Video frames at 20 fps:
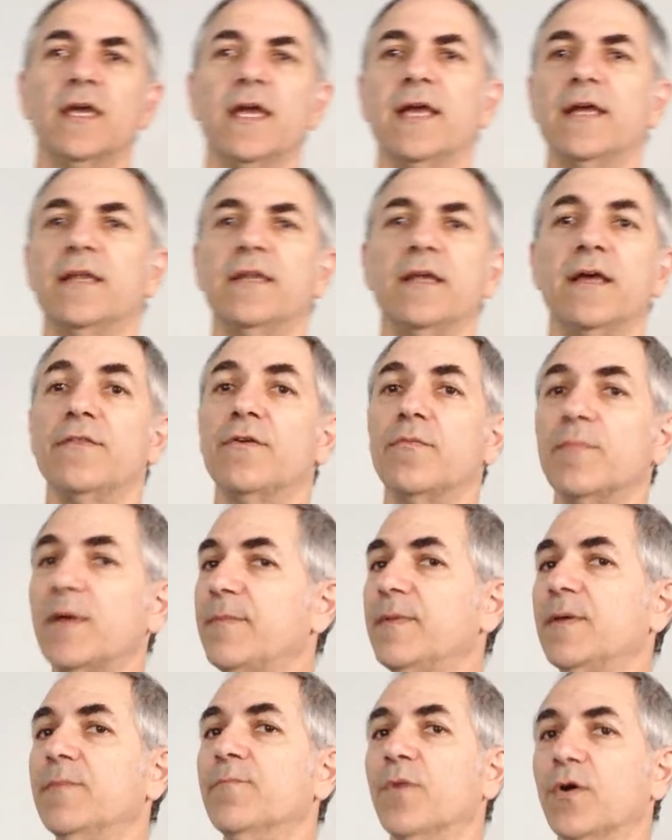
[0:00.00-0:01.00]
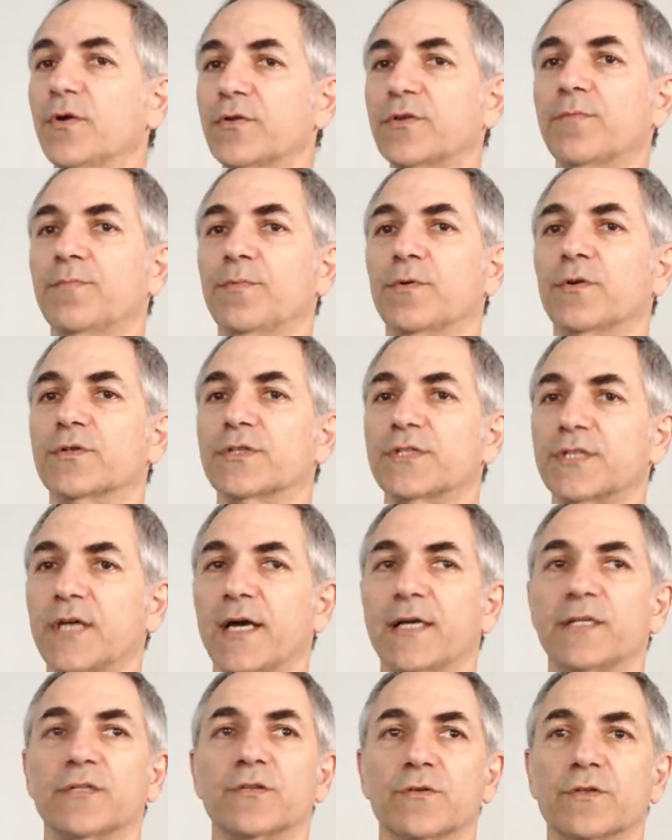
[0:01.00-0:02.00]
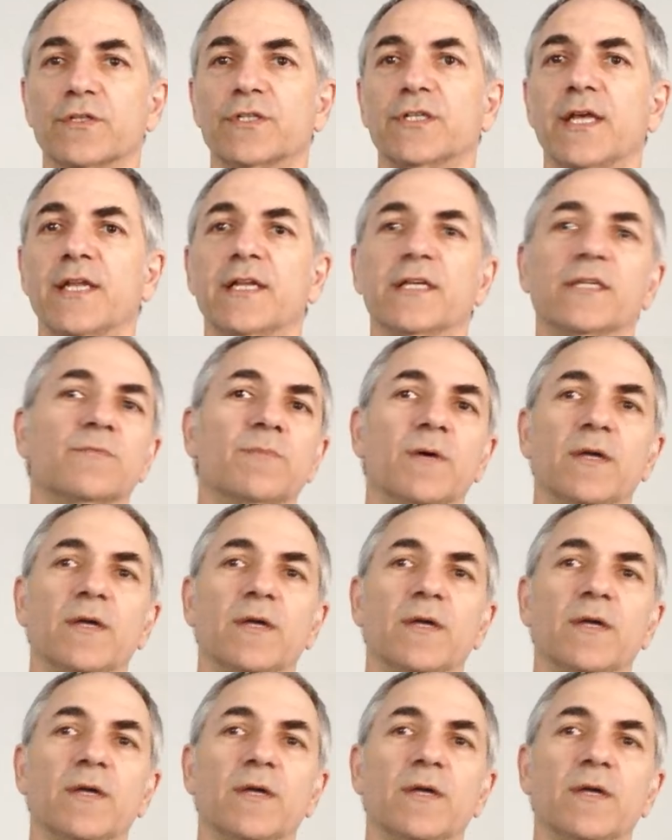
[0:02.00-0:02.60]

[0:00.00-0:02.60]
And there may be multiple sites or settings,